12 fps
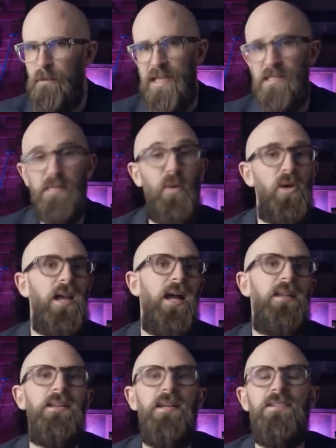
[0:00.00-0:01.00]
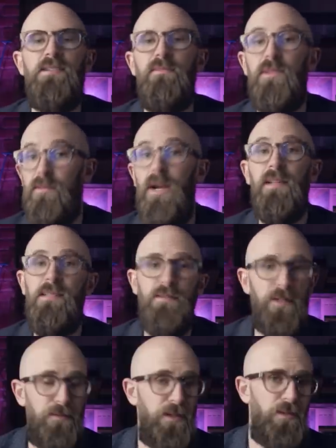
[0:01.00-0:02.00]
As a small island nation with
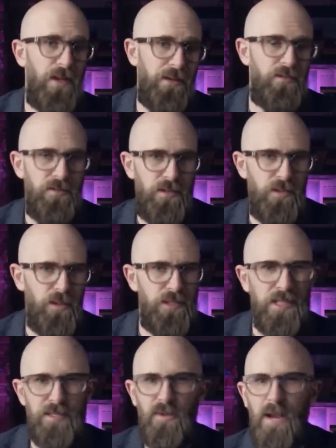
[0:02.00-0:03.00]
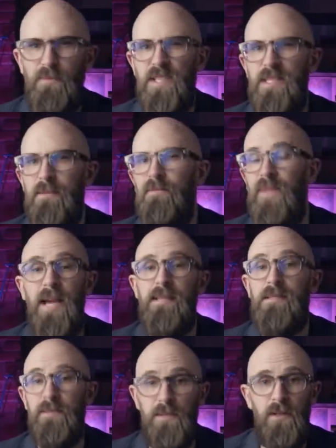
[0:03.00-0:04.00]
relatively few natural resources, Great Britain
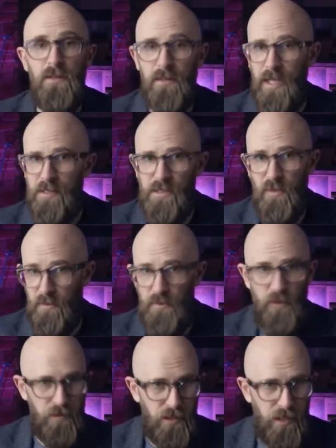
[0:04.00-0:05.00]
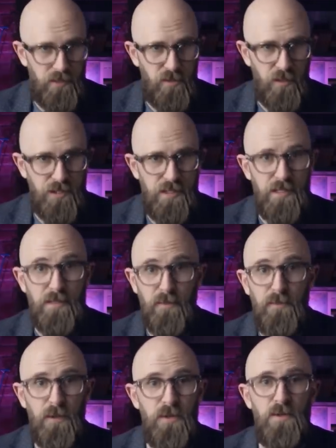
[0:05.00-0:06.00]
has long had to import large quantities
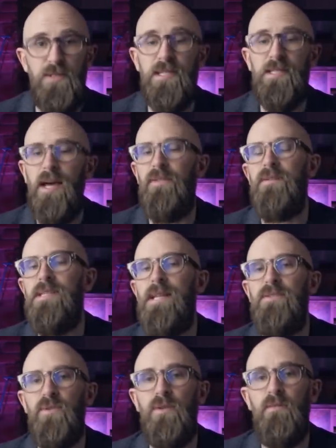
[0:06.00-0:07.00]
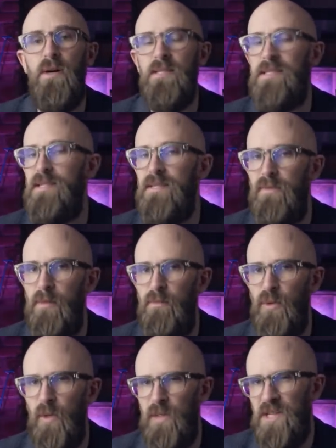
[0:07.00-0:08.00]
of food and other essential commodities from
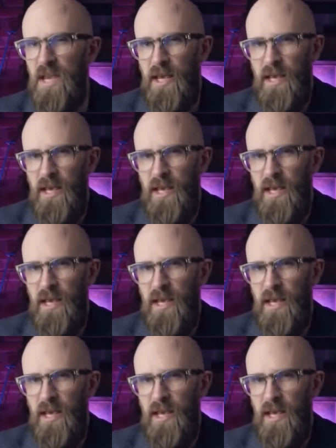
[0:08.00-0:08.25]
abroad.